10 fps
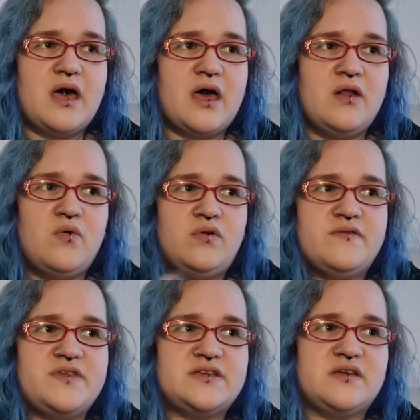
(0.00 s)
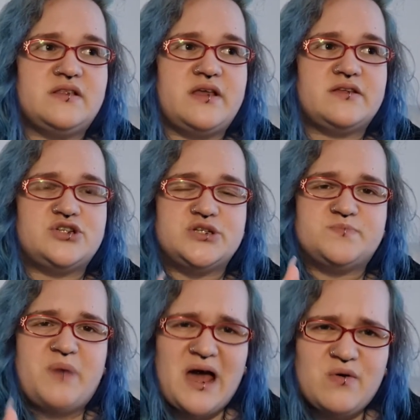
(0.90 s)
all of this, and like that she's
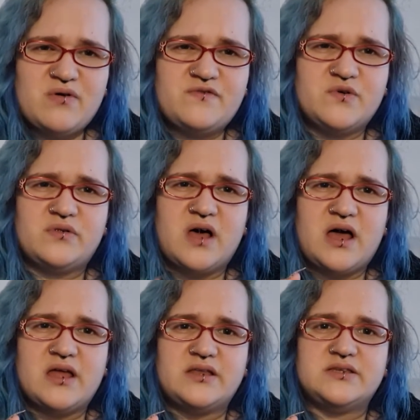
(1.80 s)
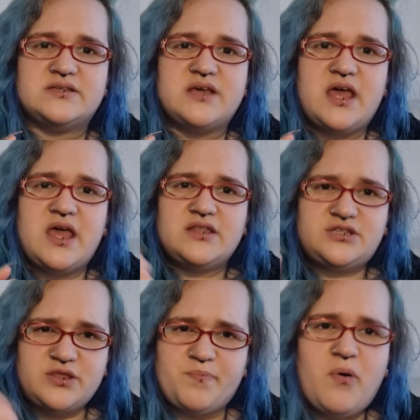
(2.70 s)
powerful and
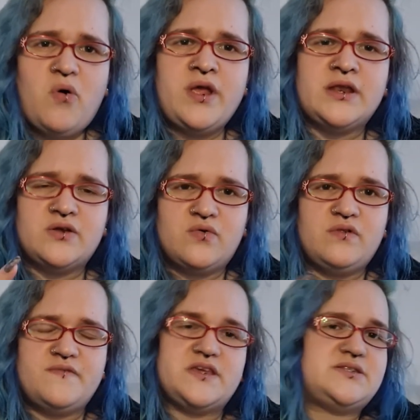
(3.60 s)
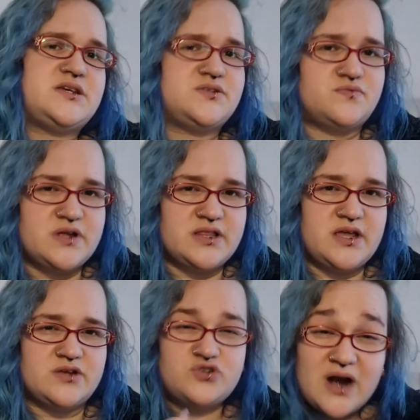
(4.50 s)
to the point, and all of these things are
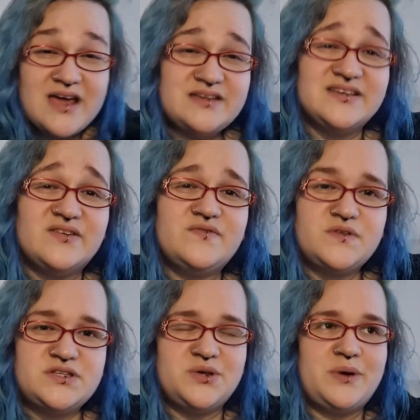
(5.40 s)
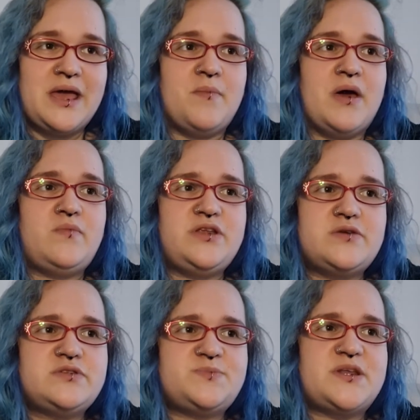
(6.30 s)
really attractive to him. And we
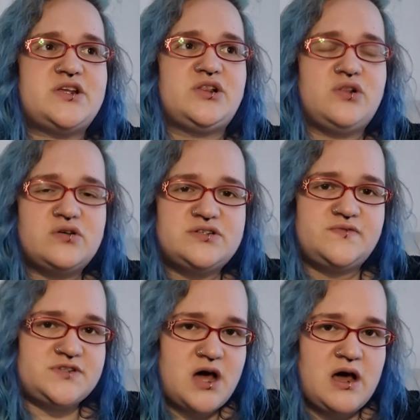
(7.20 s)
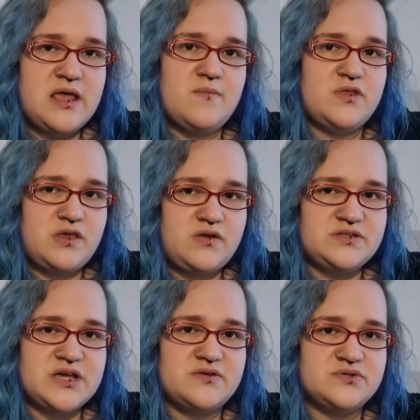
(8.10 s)
don't spend a lot of time with
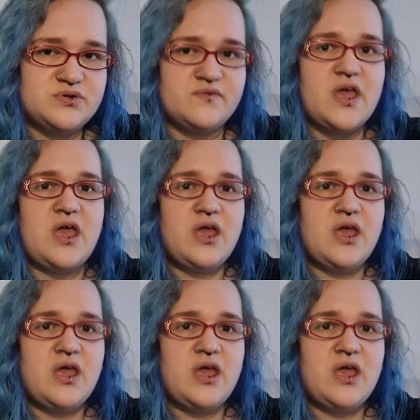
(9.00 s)
Q-Tangle sort of